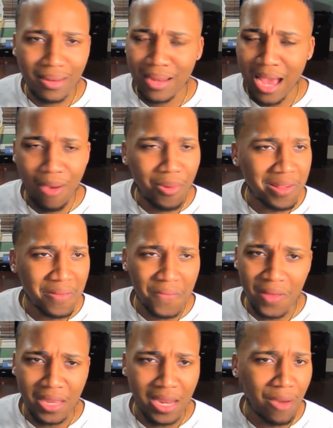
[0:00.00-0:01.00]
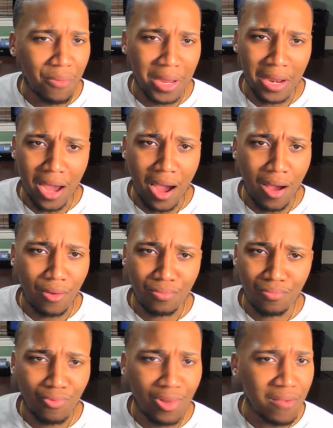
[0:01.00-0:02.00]
I wasn't feeling that one at all.
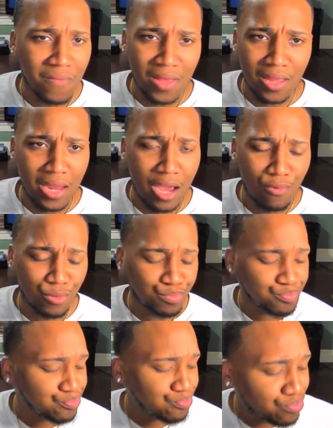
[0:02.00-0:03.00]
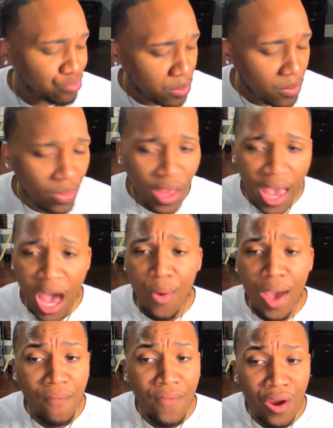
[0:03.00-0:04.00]
Wasn't feeling that one.
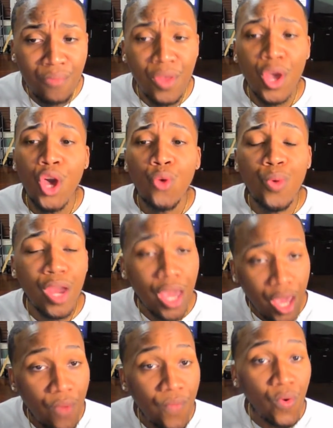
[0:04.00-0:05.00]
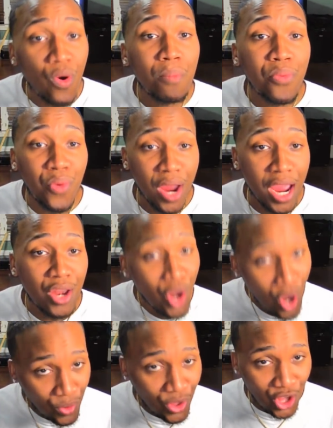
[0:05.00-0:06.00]
However, we're here for a brand
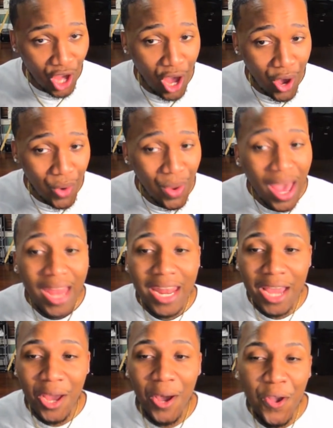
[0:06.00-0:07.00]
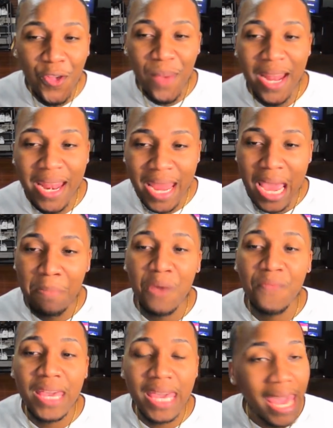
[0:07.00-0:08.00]
new show that goes by the name
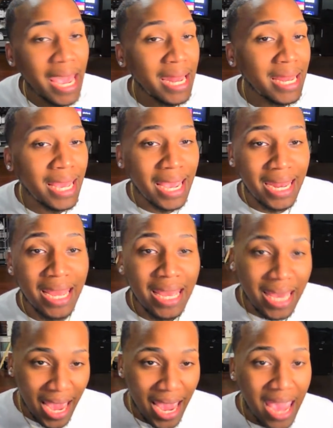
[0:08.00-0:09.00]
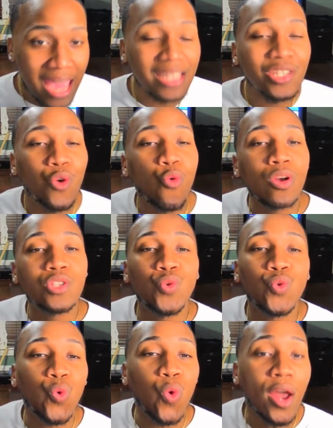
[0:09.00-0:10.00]
of Kandi and the Gang is going to
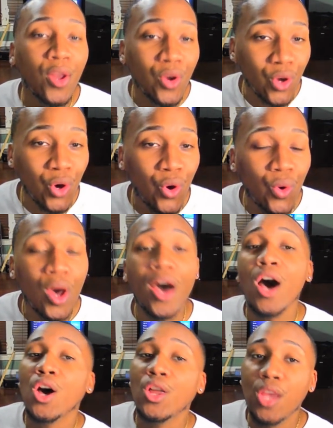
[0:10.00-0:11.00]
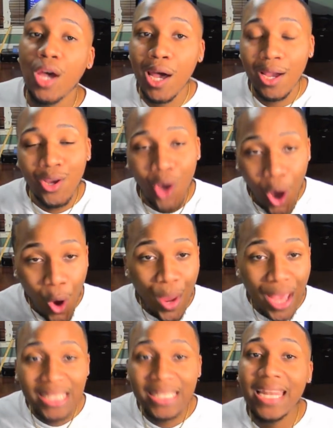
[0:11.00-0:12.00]
chronicle the
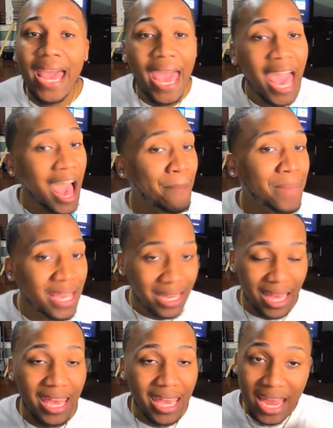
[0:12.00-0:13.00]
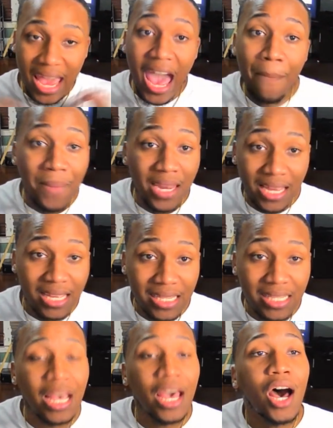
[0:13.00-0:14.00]
goings and the happen and the
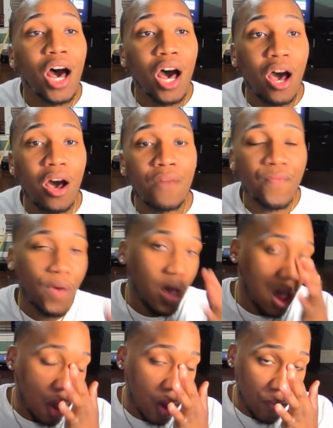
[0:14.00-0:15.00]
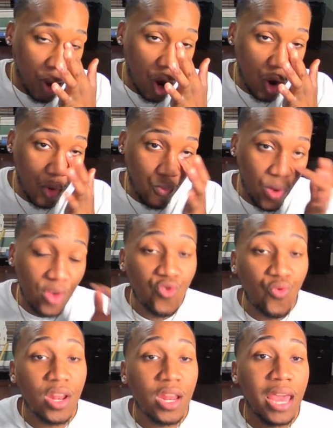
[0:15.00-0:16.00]
happenings of um, her
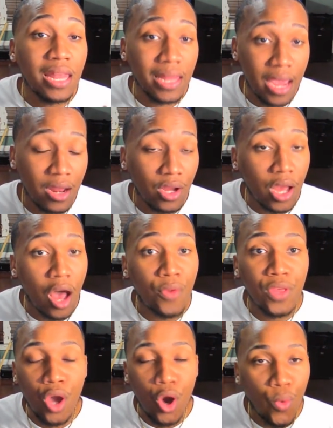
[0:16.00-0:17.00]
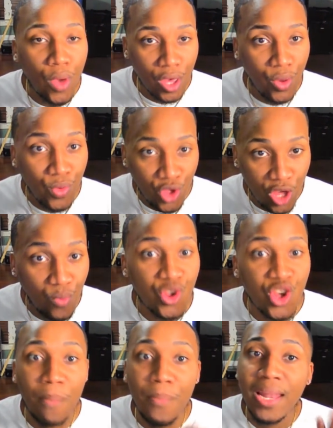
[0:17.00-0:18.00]
restaurant in Atlanta called the OLG,
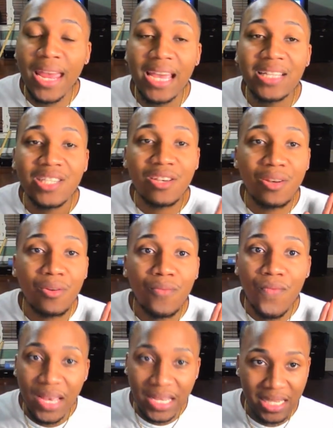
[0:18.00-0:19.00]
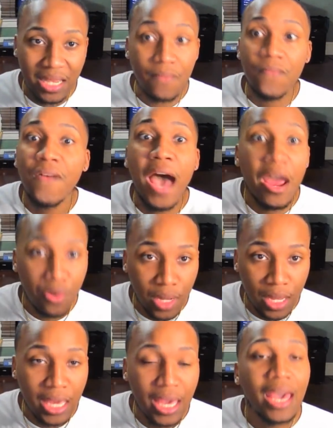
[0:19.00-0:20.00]
which I plan to visit
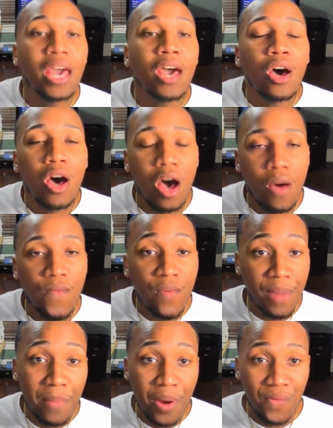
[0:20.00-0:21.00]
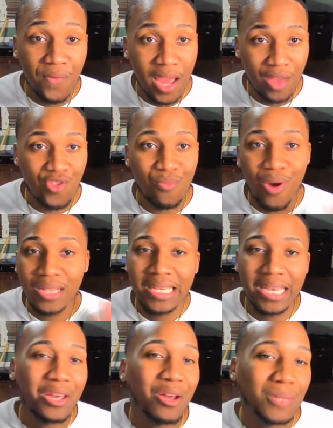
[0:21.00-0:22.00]
finally um, for my birthday. Jamar
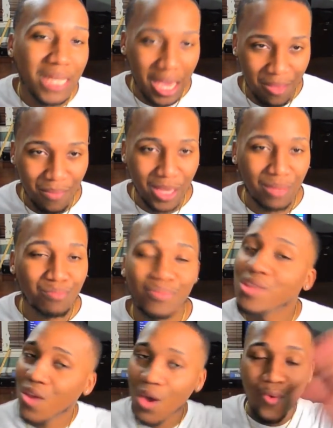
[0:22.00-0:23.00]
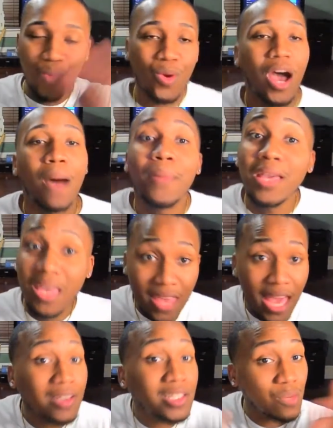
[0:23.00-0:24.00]
said he gonna take me. So I'm gonna give
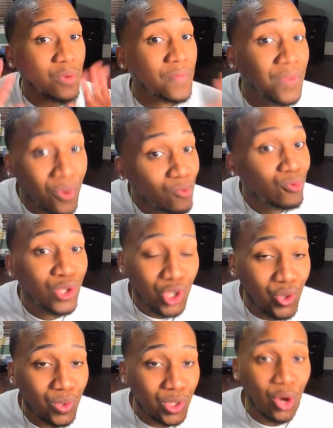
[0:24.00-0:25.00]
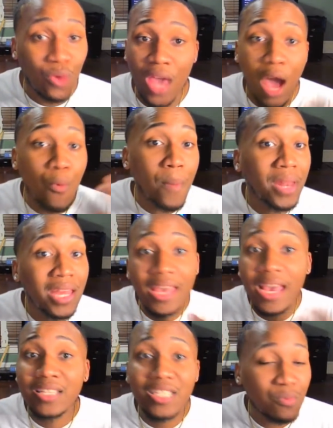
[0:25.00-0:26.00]
y'all some reviews too. So if y'all want me to give
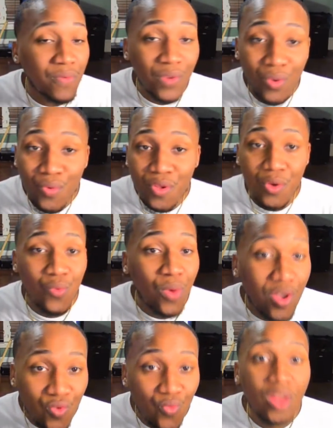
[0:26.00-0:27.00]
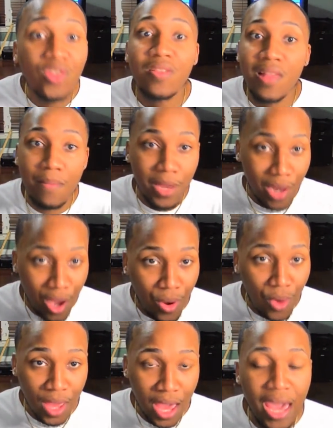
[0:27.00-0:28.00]
y'all some reviews on the restaurant, just let me know,
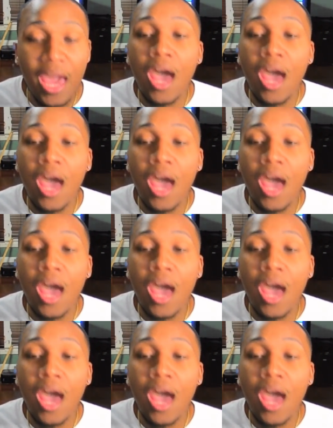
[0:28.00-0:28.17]
okay?